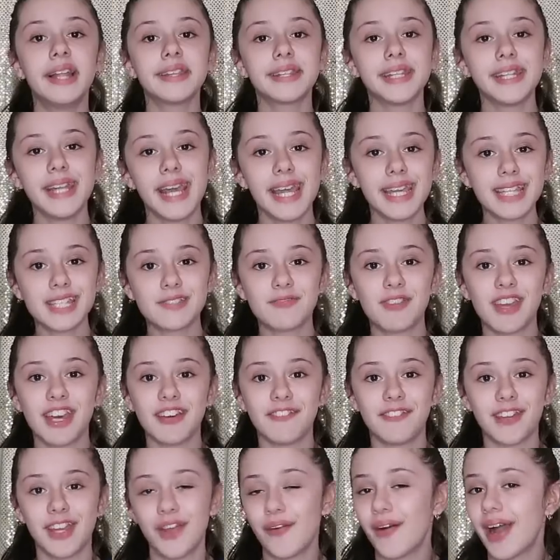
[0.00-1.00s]
The next
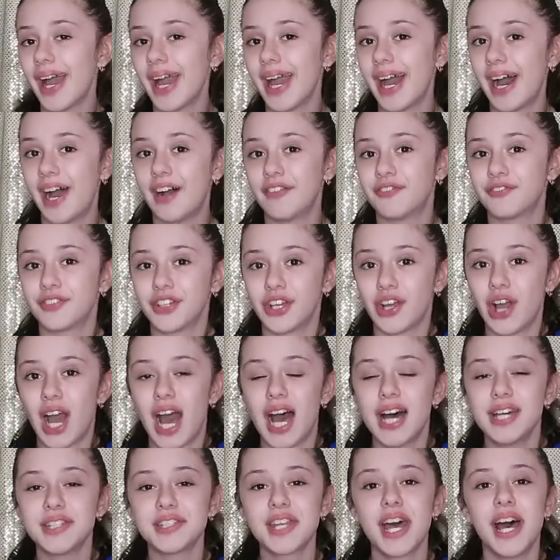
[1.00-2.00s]
fail video I have for you
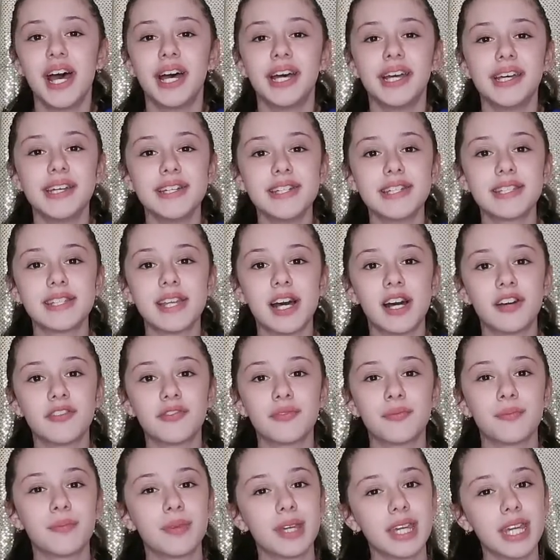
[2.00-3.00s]
guys is of
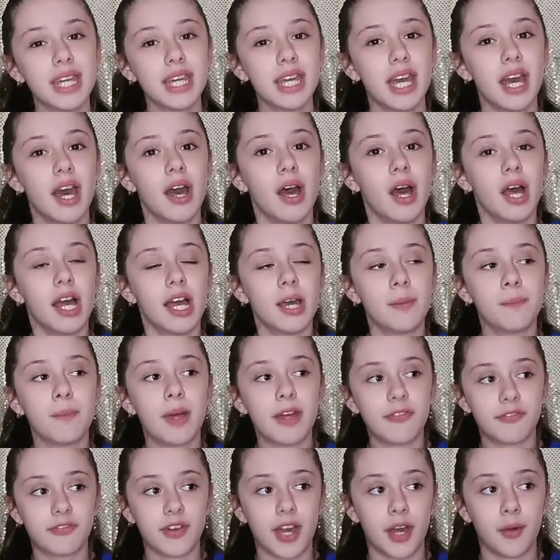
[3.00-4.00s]
me and
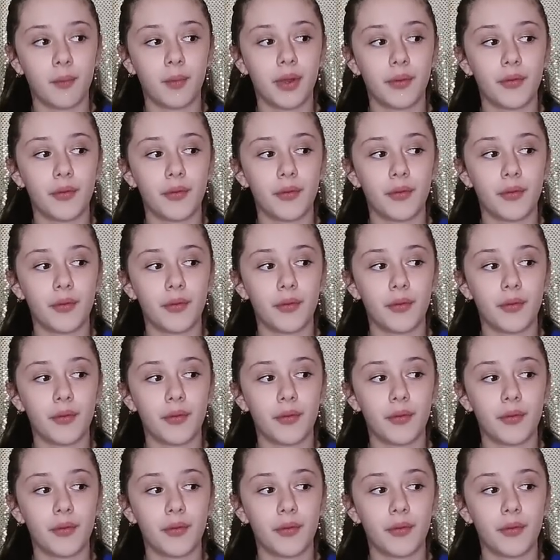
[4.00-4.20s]
my friend.